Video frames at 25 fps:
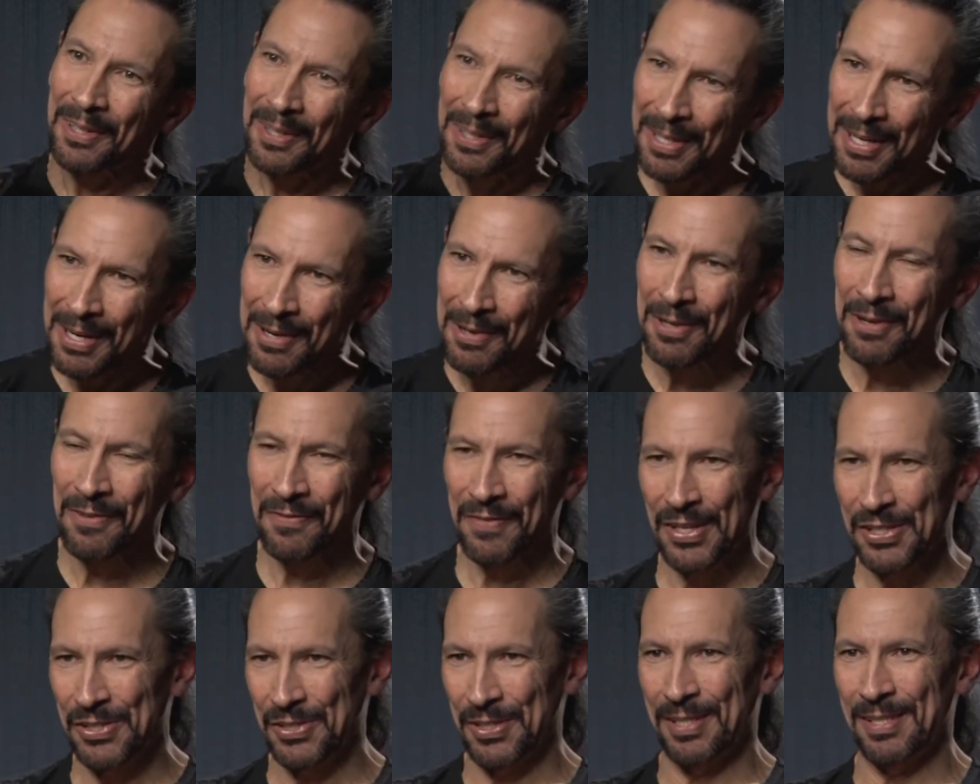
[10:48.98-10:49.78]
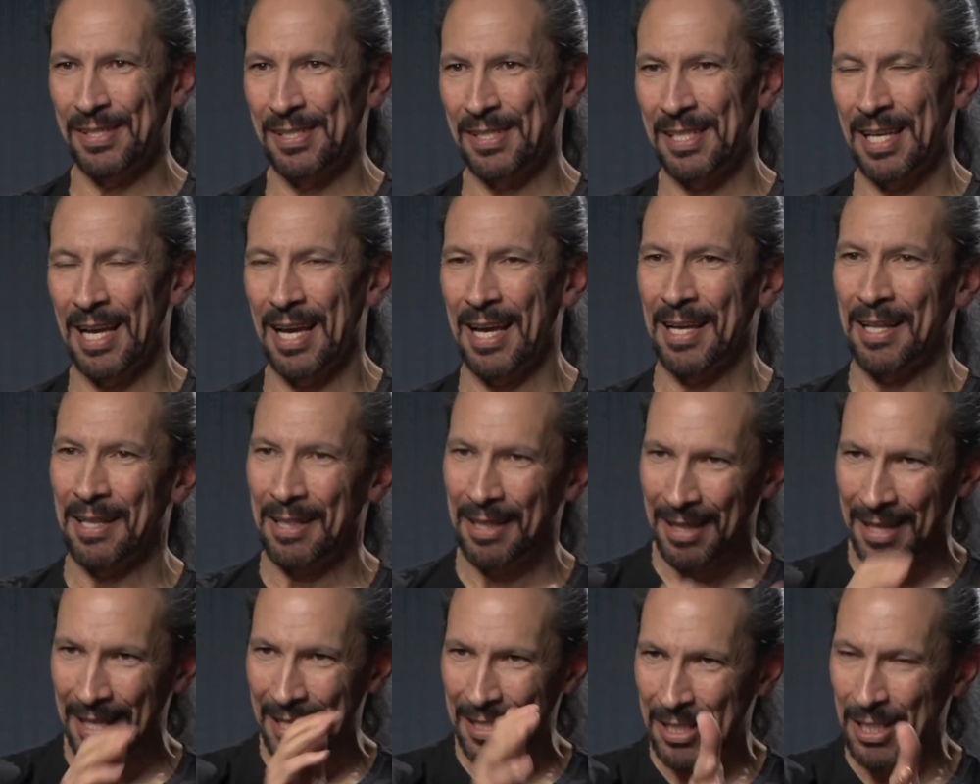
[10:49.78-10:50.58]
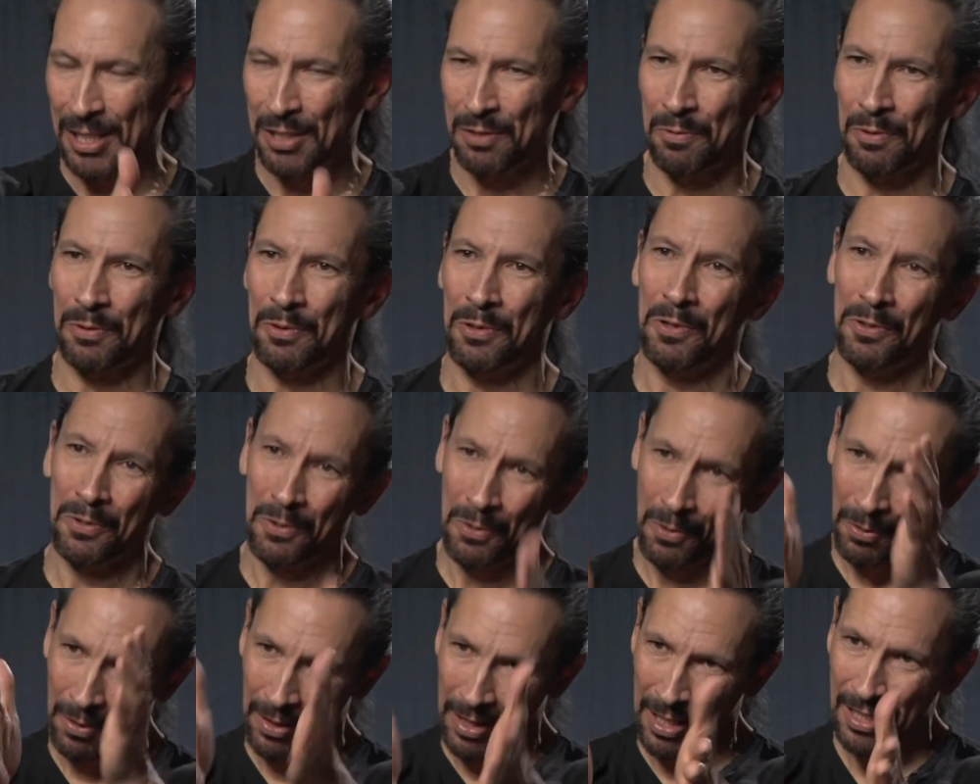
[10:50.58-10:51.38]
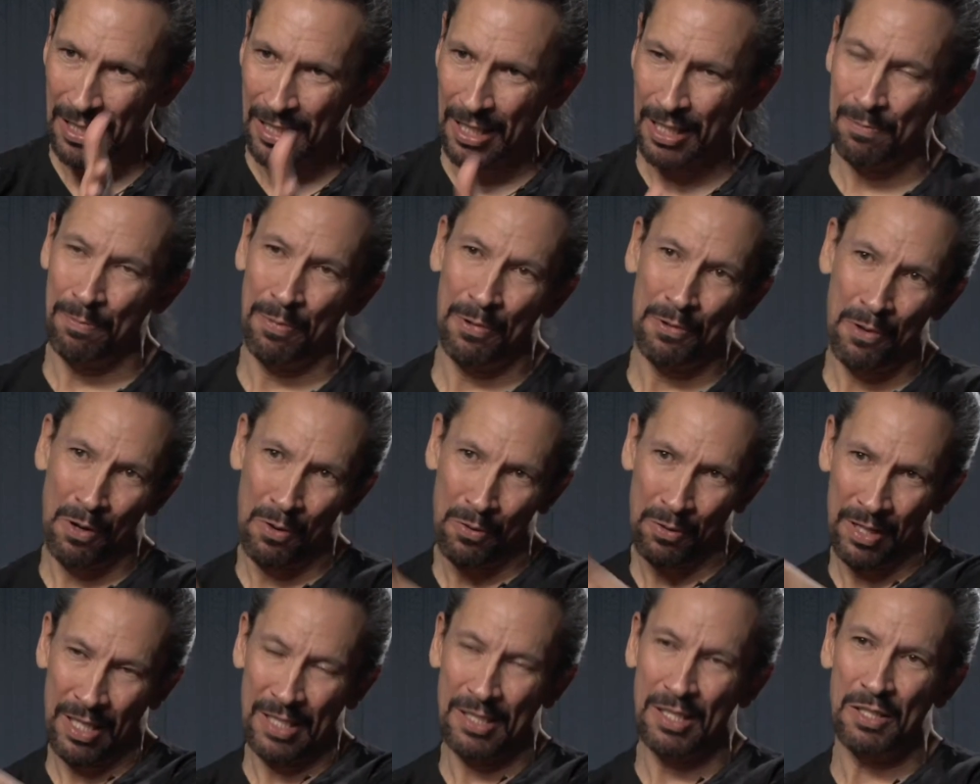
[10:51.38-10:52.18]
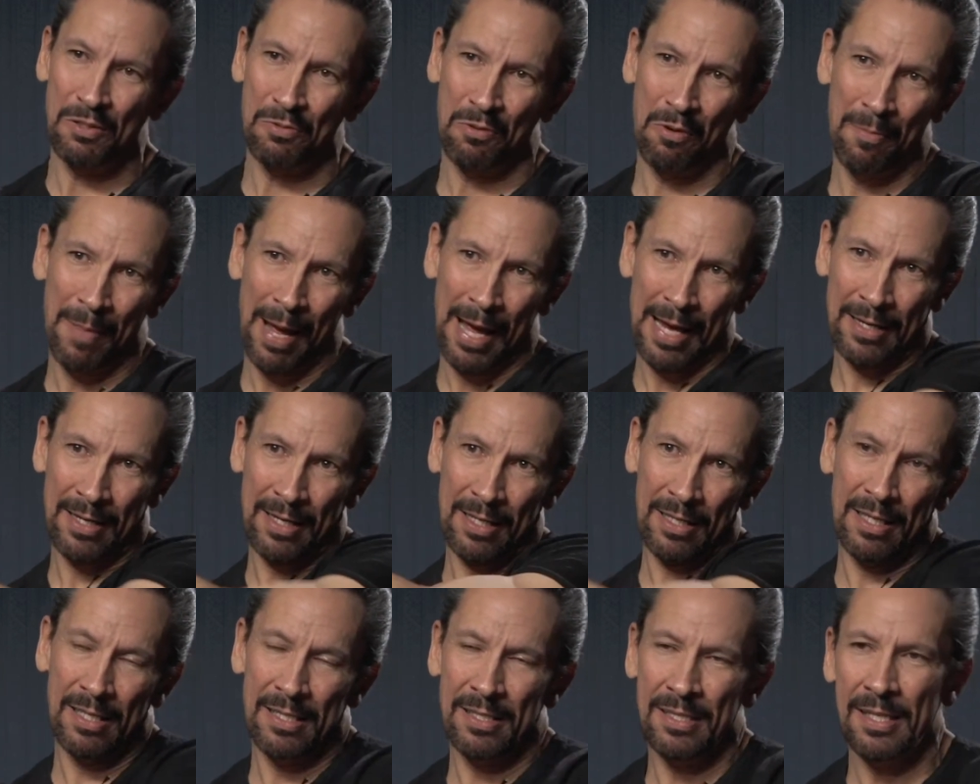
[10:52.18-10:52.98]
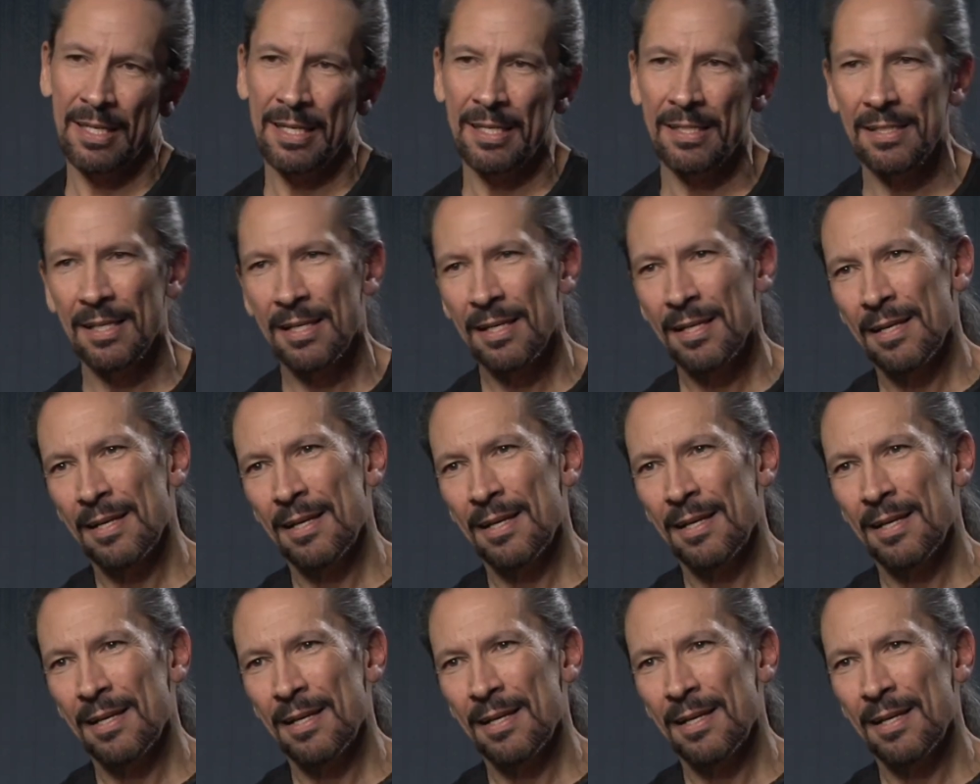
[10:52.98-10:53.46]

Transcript: clear divisions saying yep. this is Rococo, this is Baroque, this is Romantic, this is.